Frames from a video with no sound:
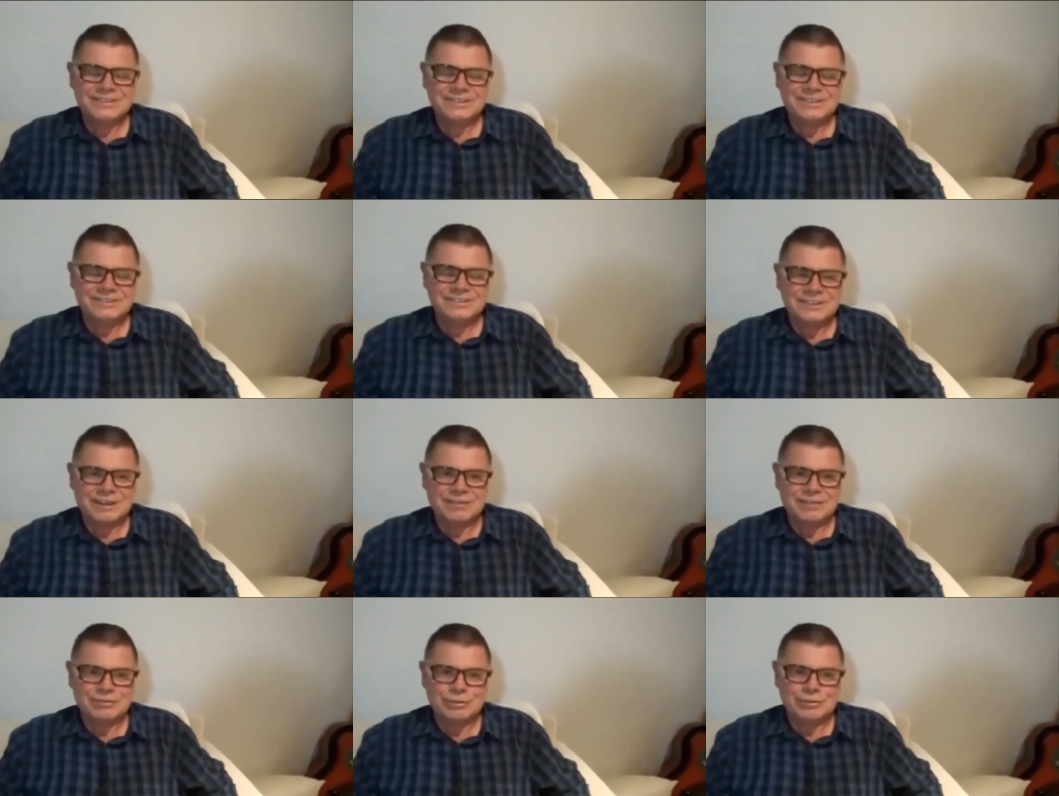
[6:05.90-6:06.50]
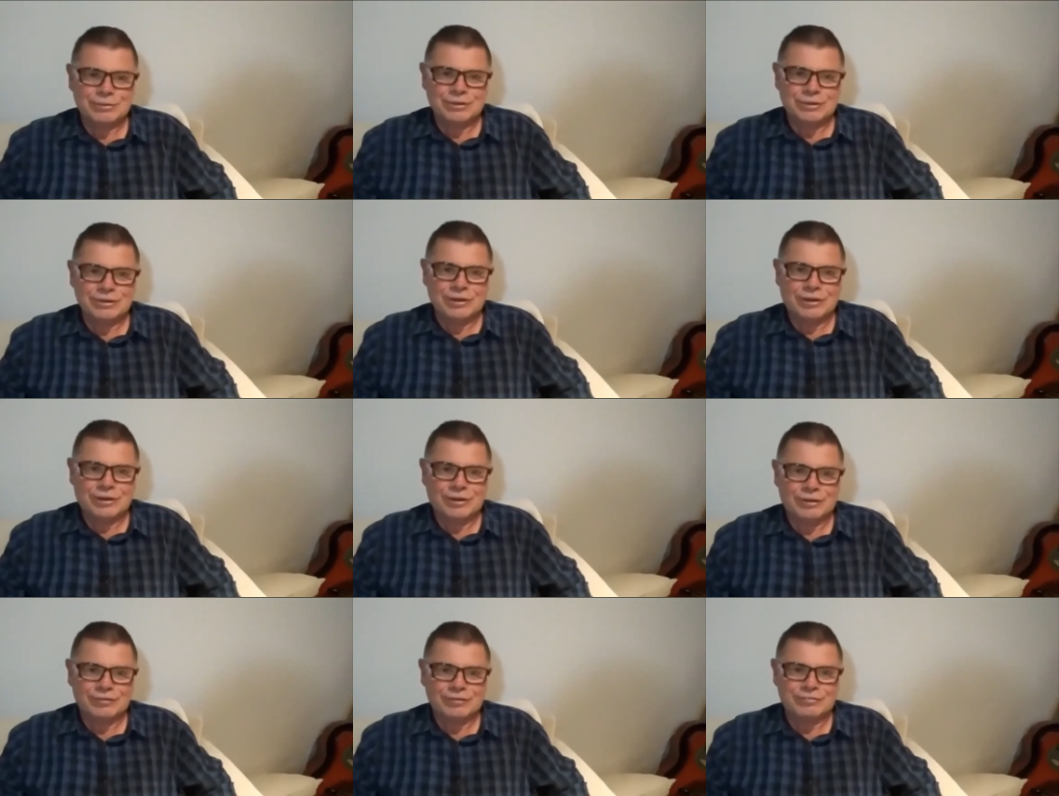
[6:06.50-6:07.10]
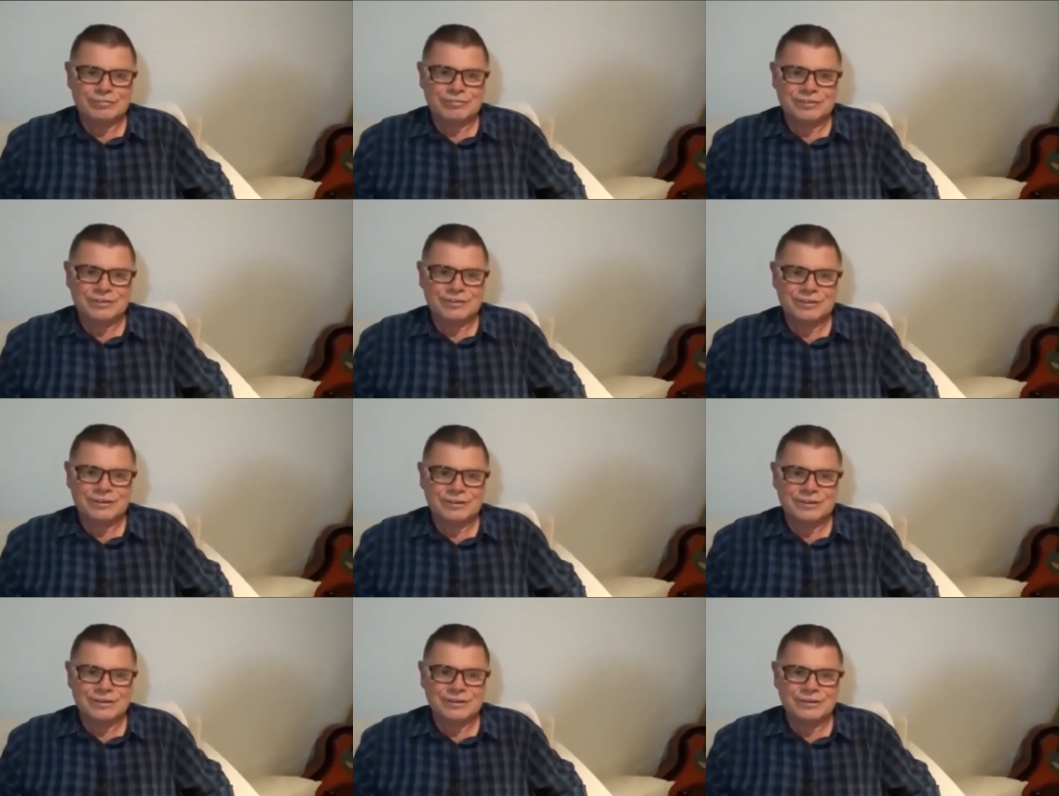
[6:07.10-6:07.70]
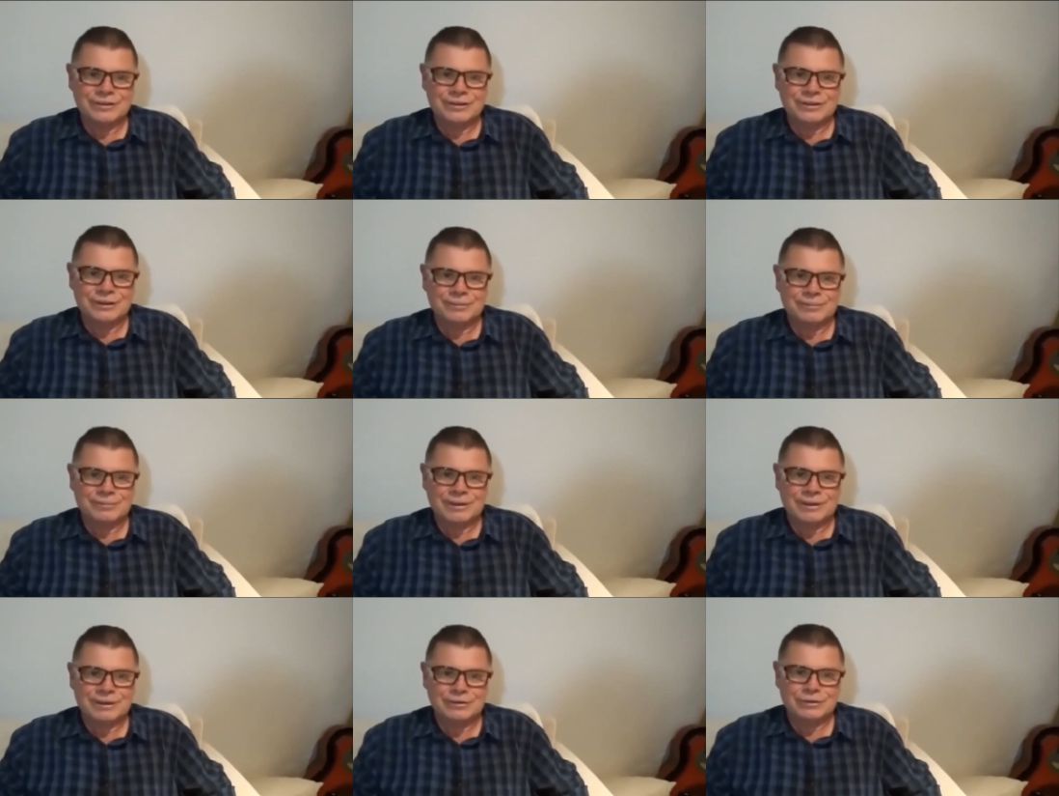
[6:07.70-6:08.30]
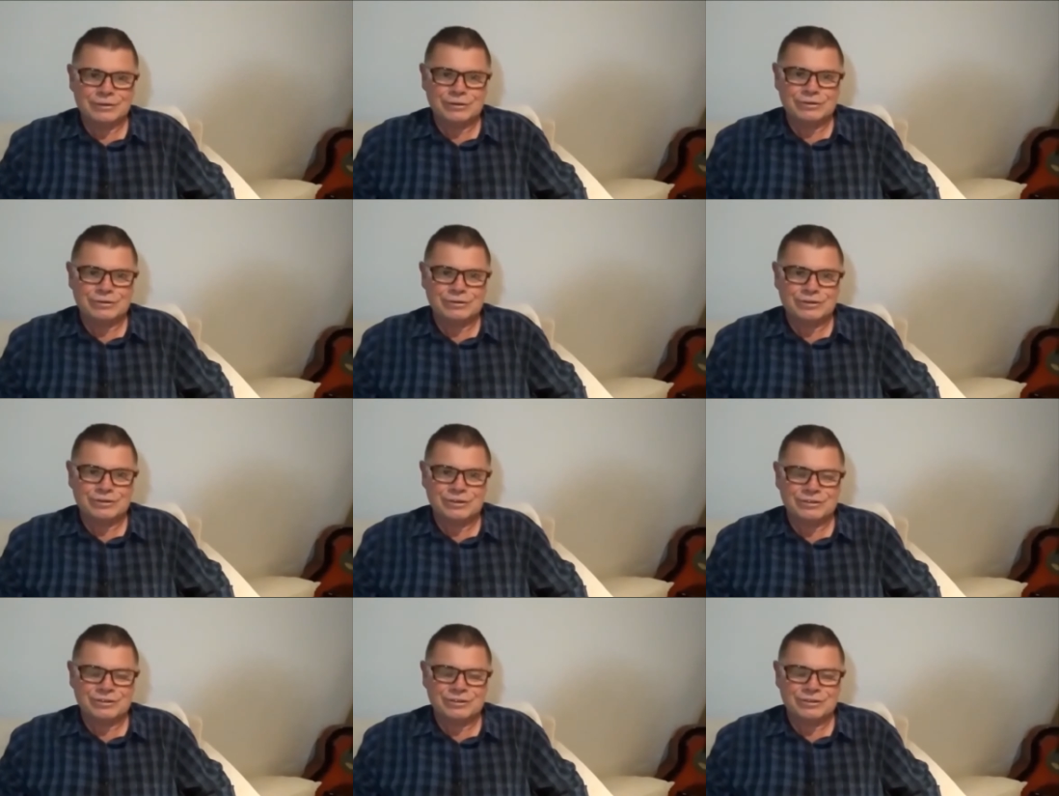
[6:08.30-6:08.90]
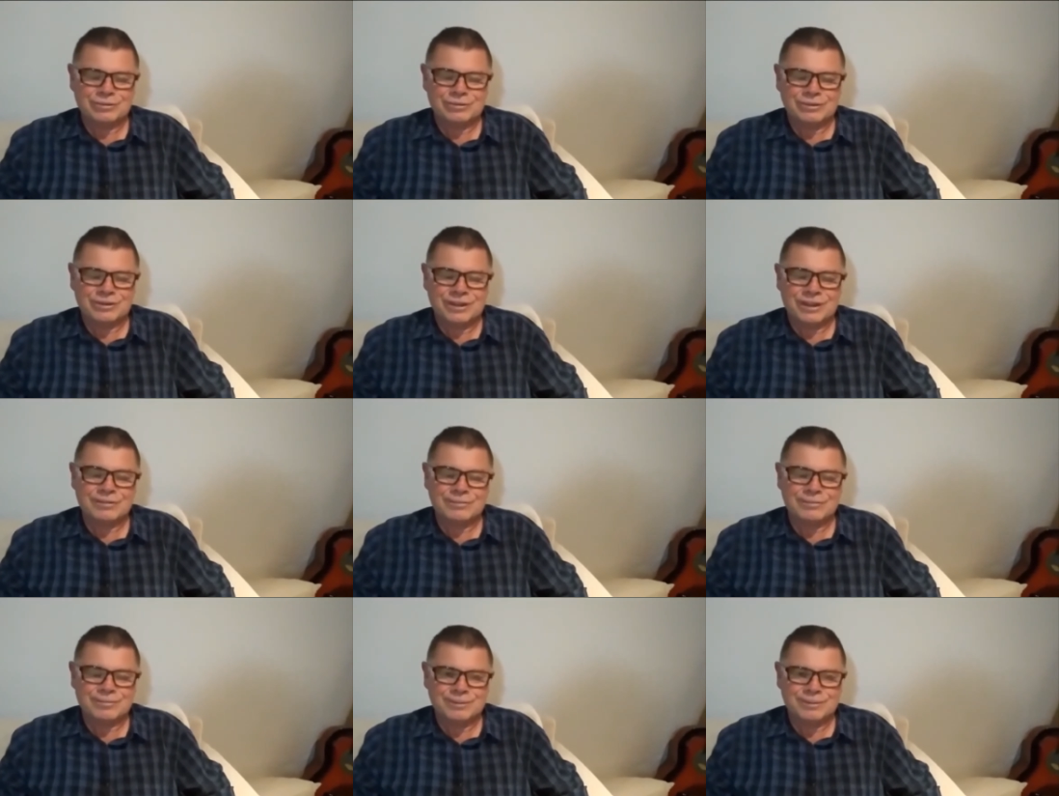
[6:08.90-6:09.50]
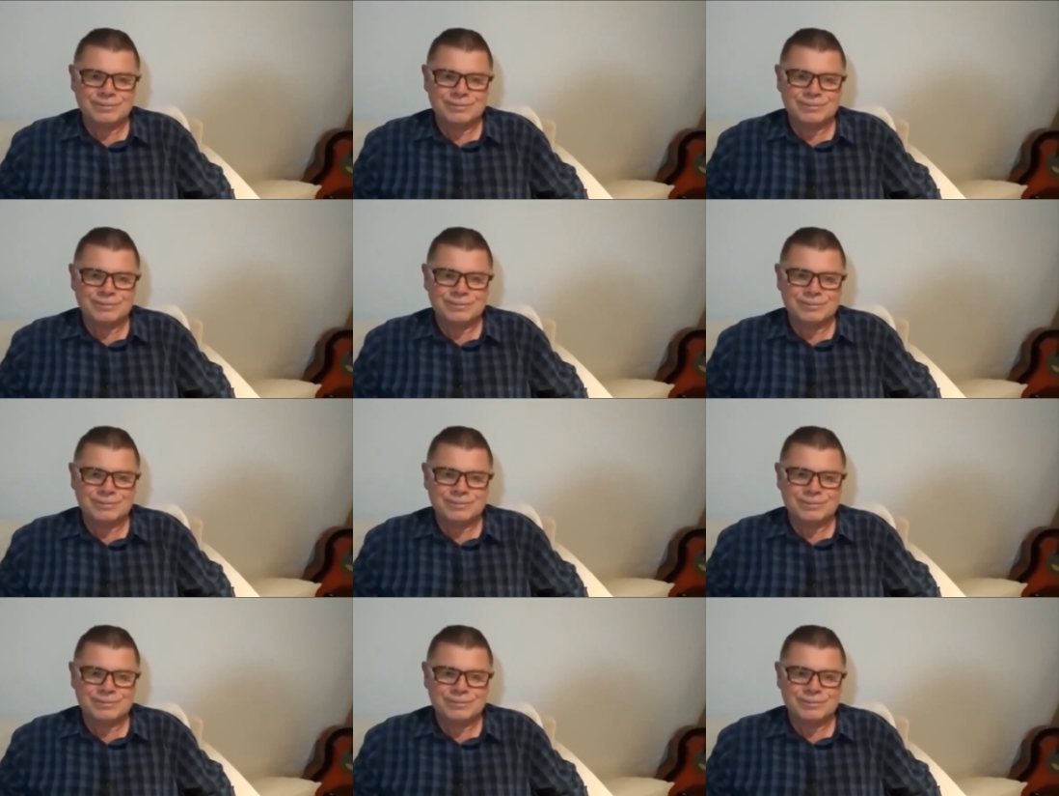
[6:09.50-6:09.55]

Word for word: I just love doing life and learning about Jesus with other